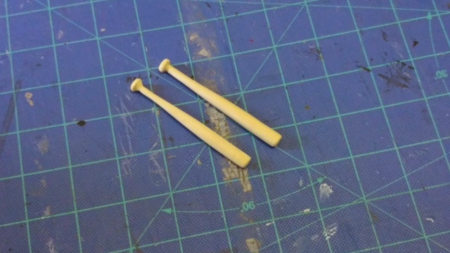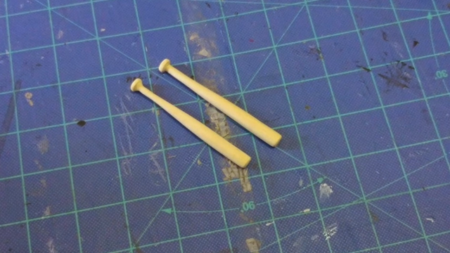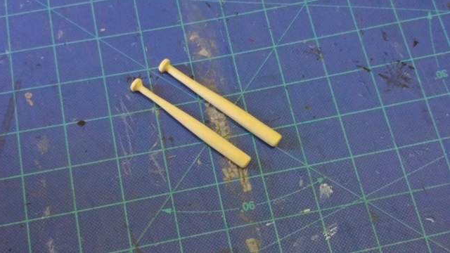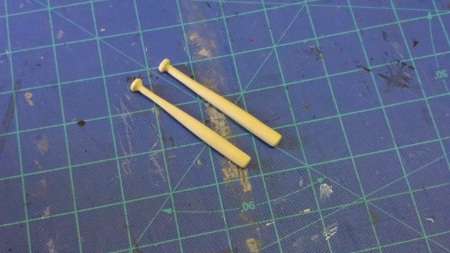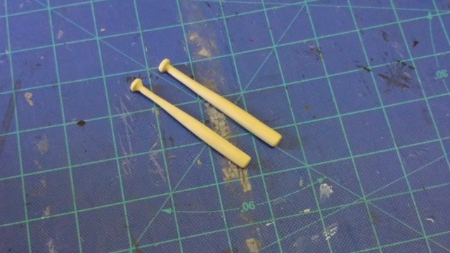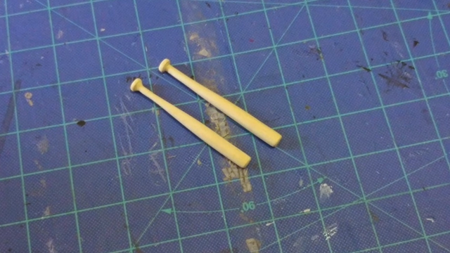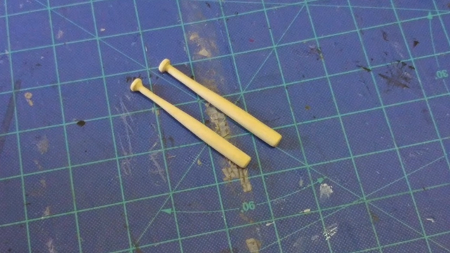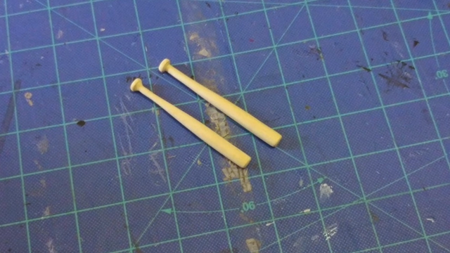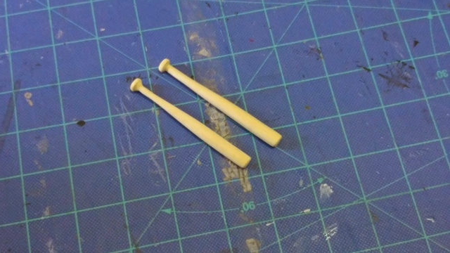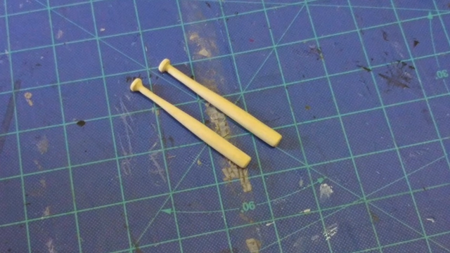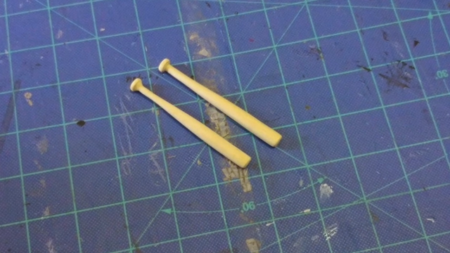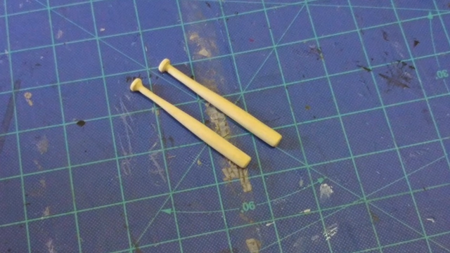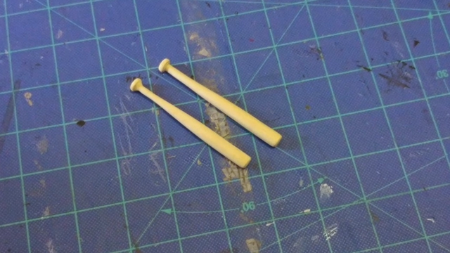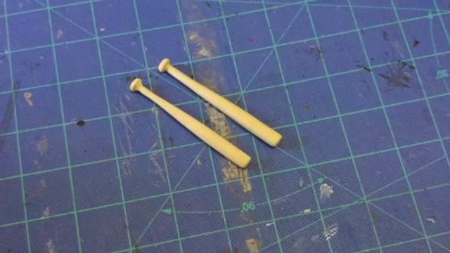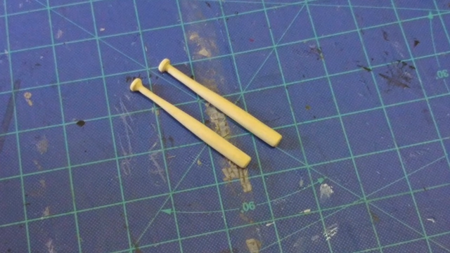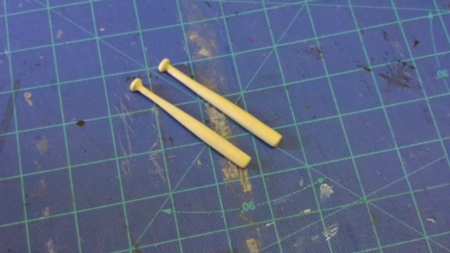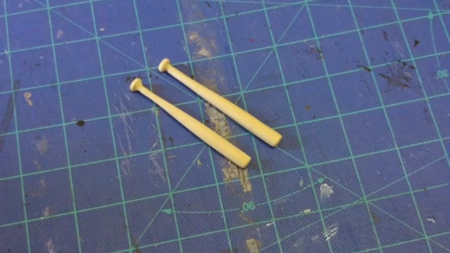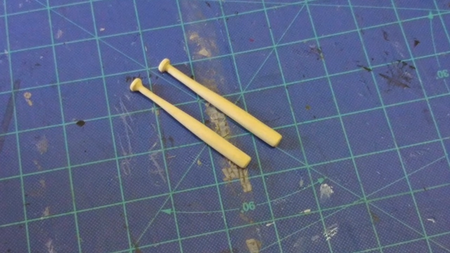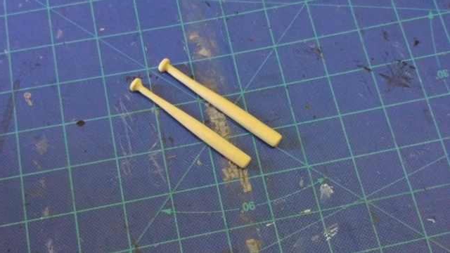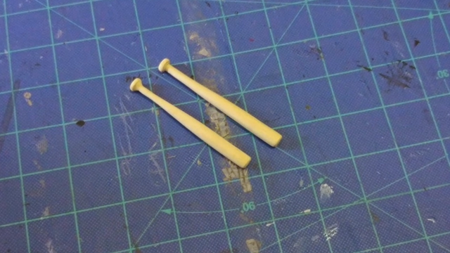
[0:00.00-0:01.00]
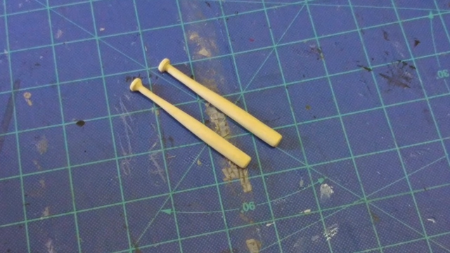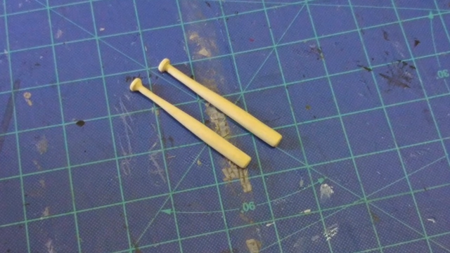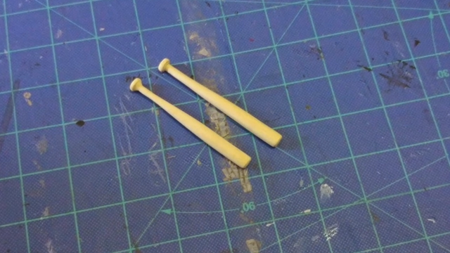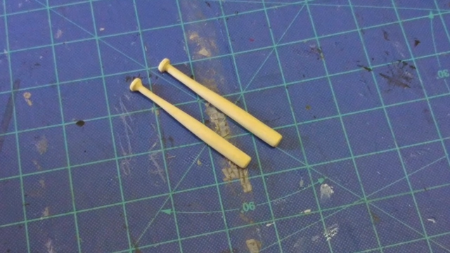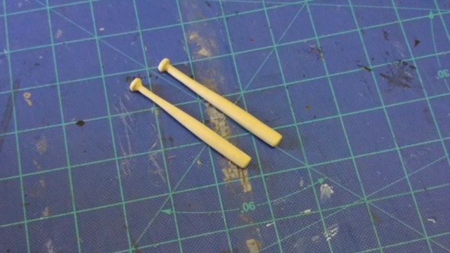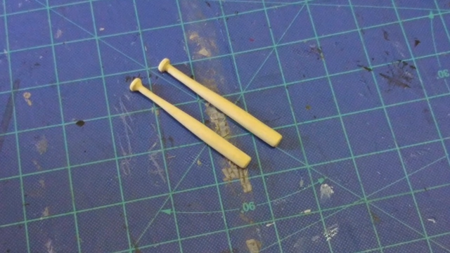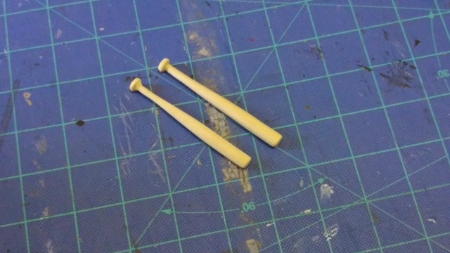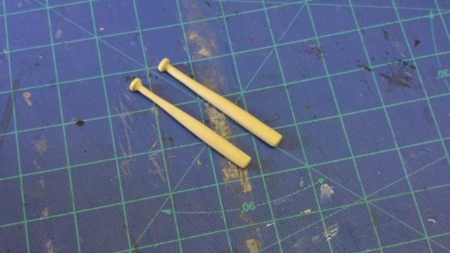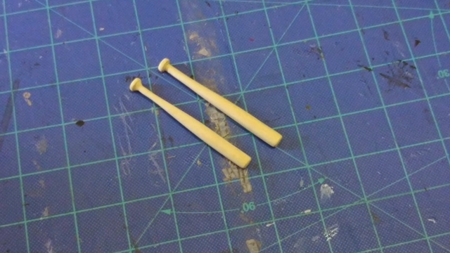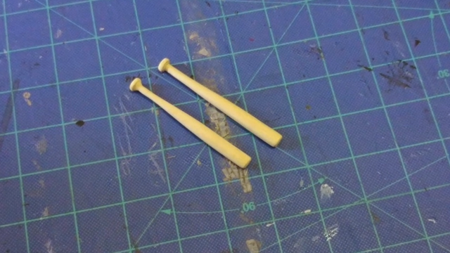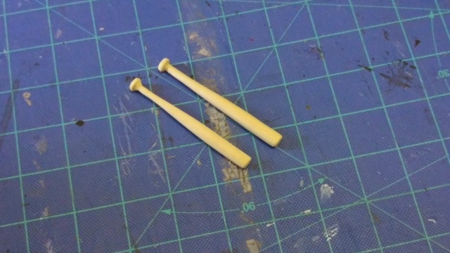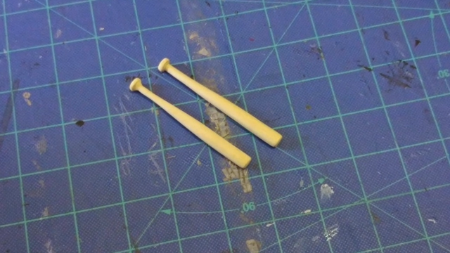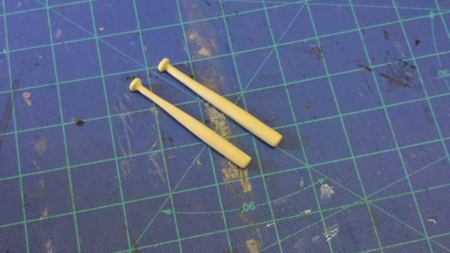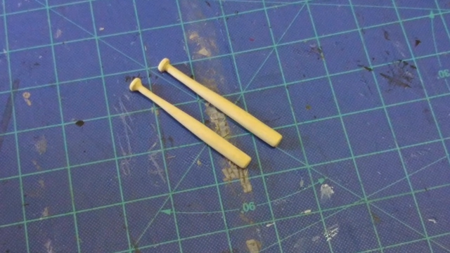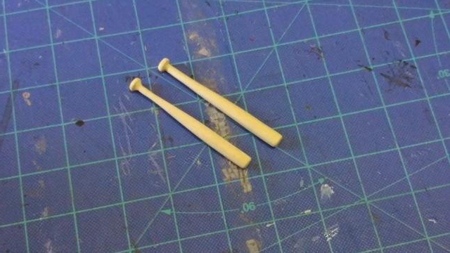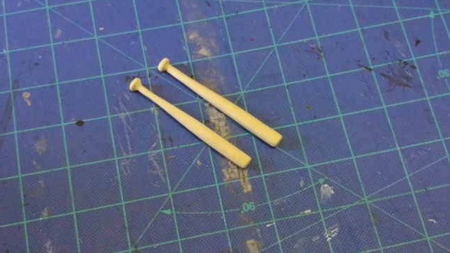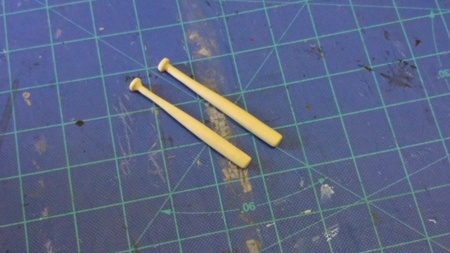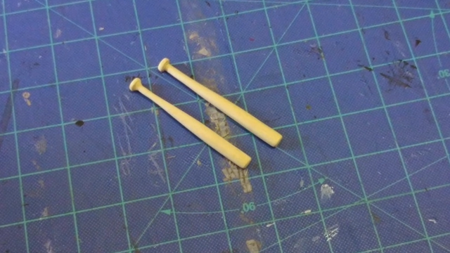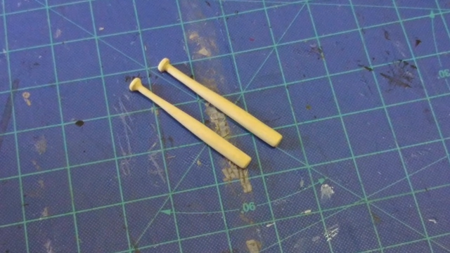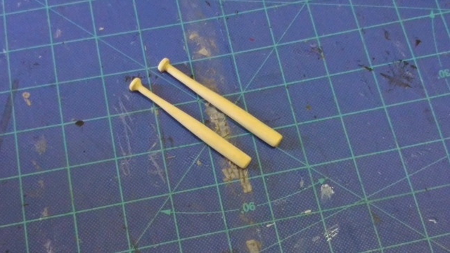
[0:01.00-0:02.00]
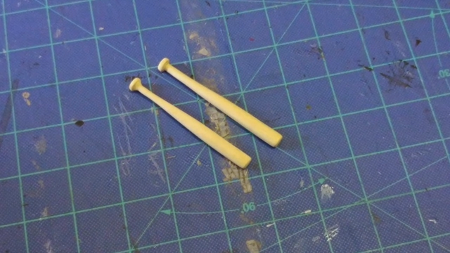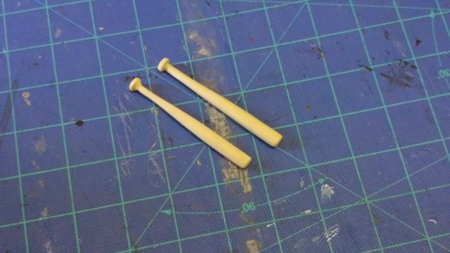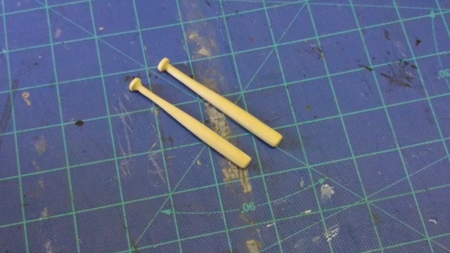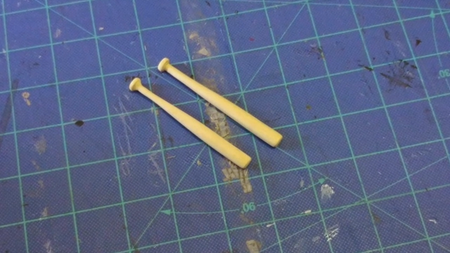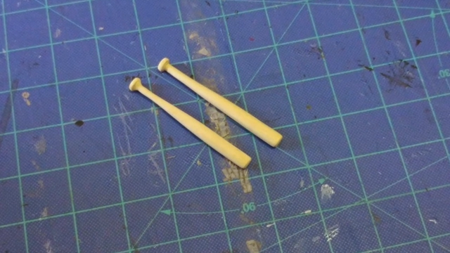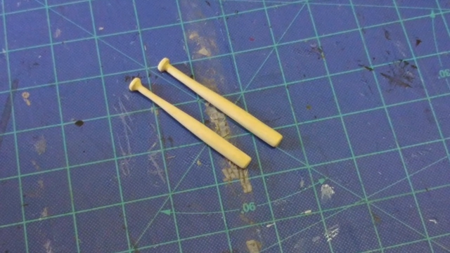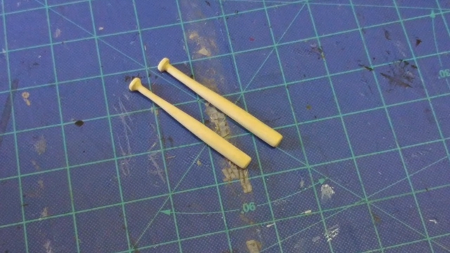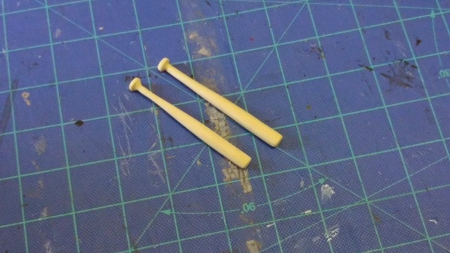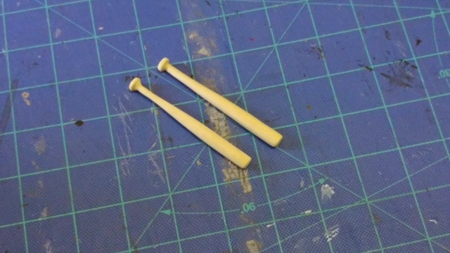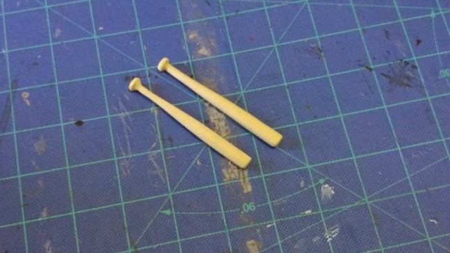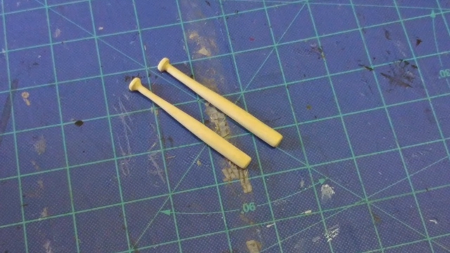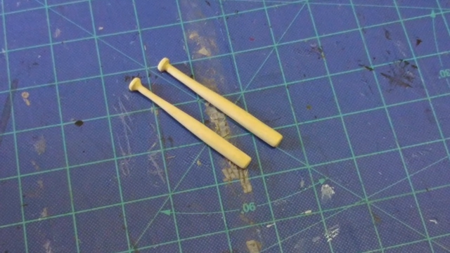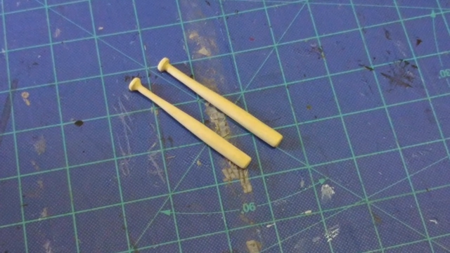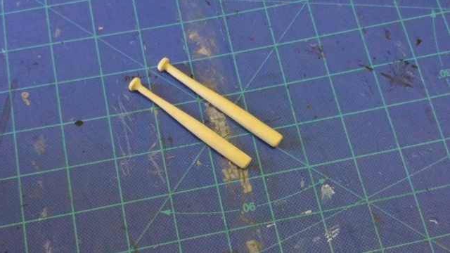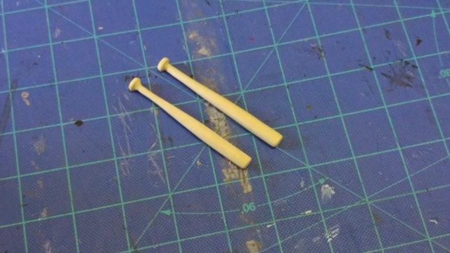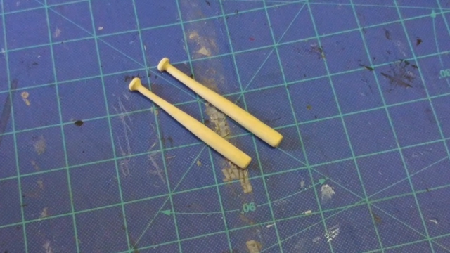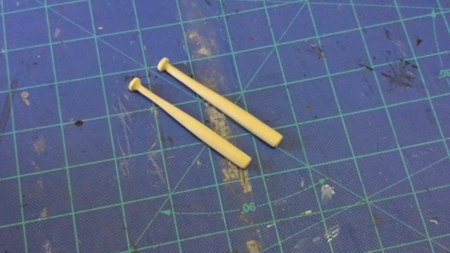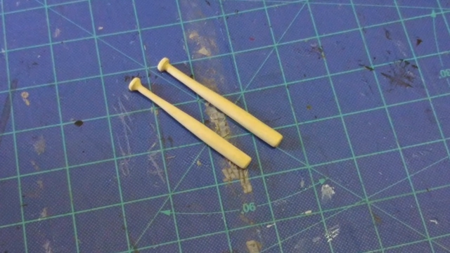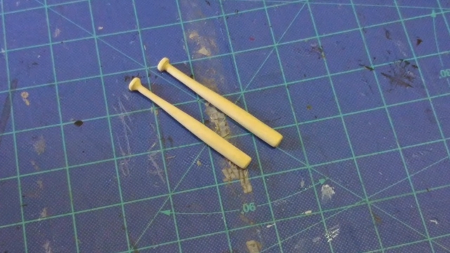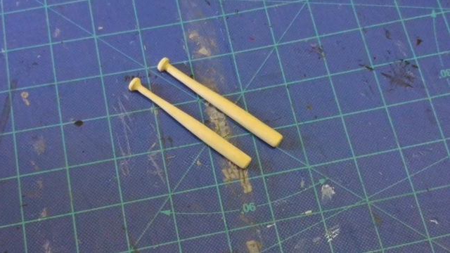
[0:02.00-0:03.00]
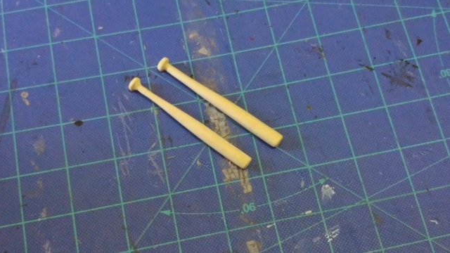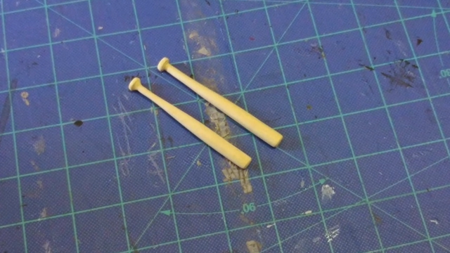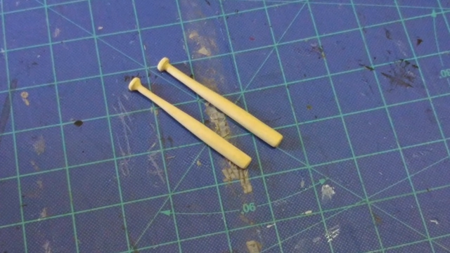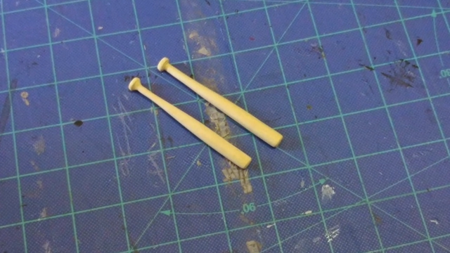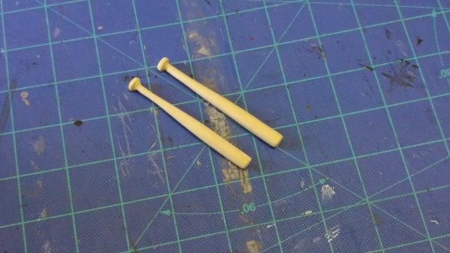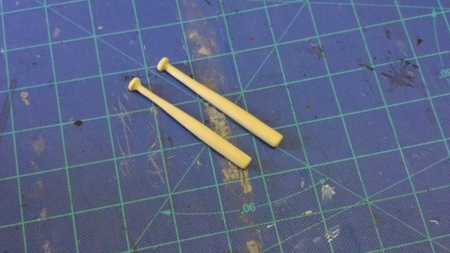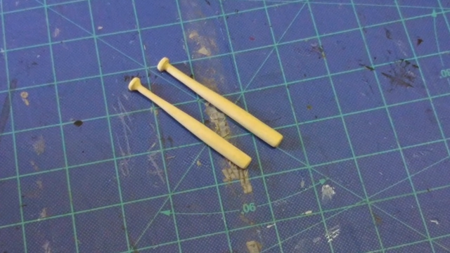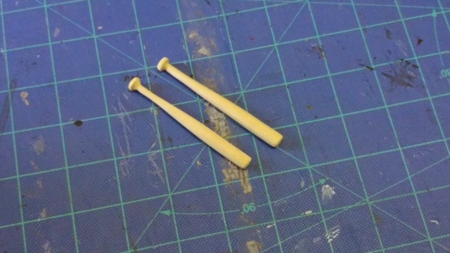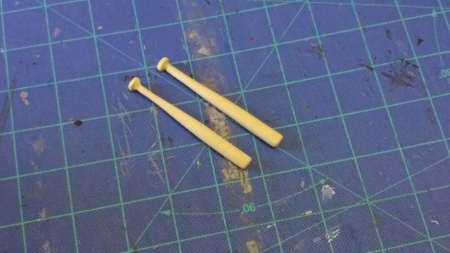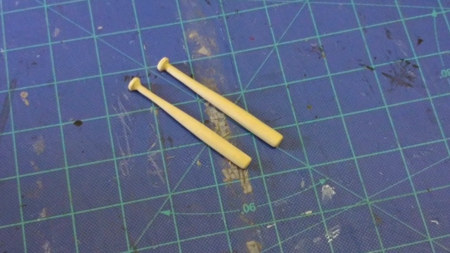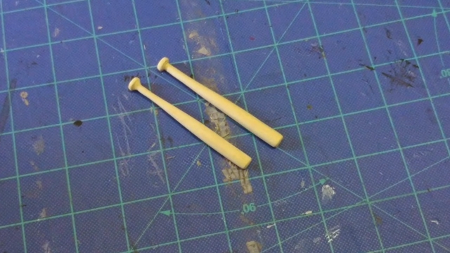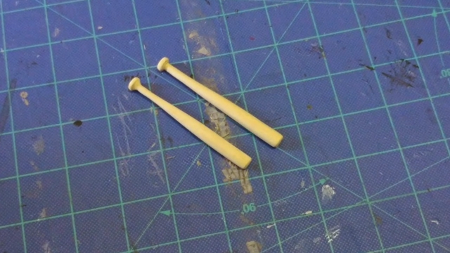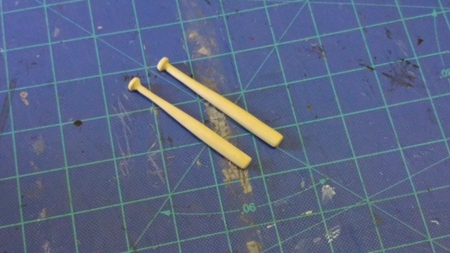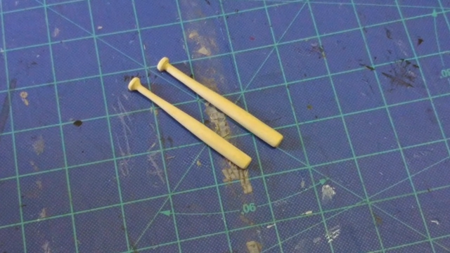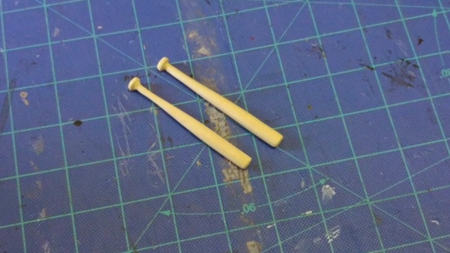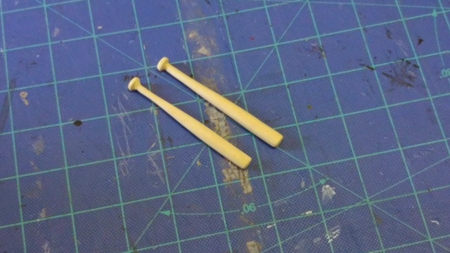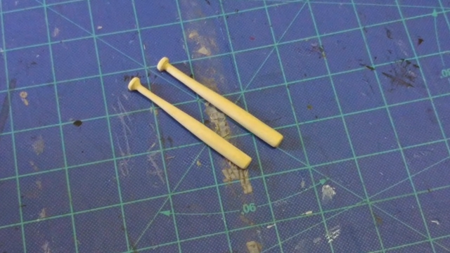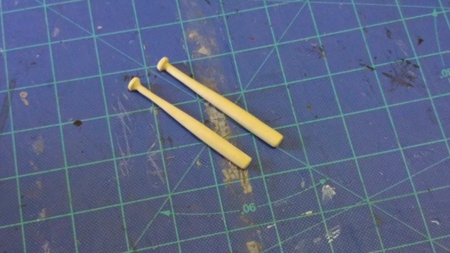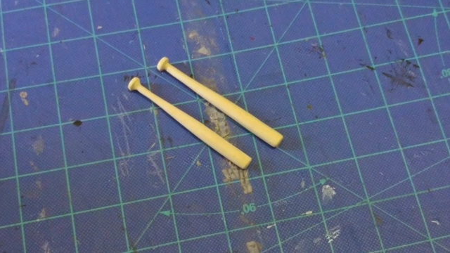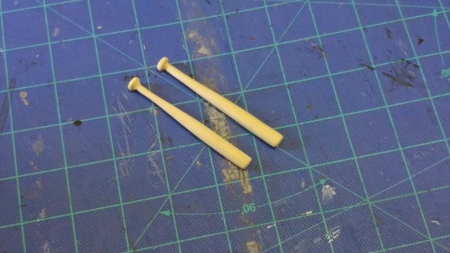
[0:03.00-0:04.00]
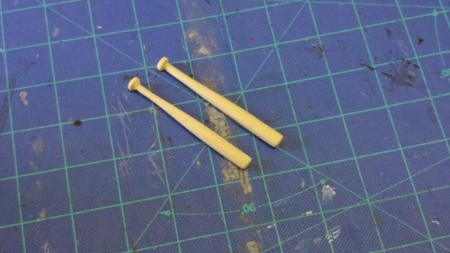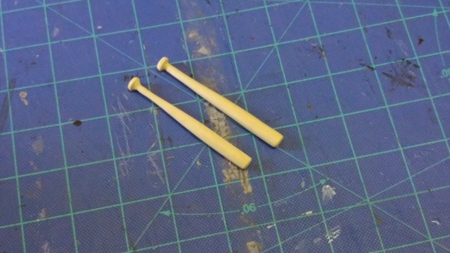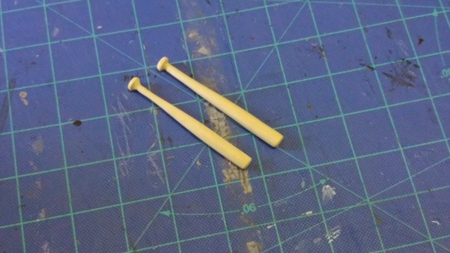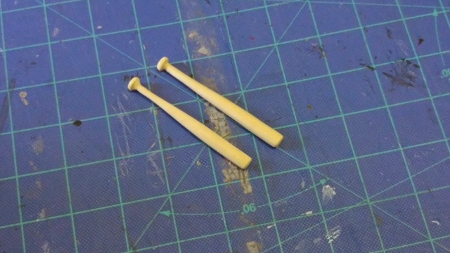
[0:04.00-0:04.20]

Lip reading: [unreadable: no face in view]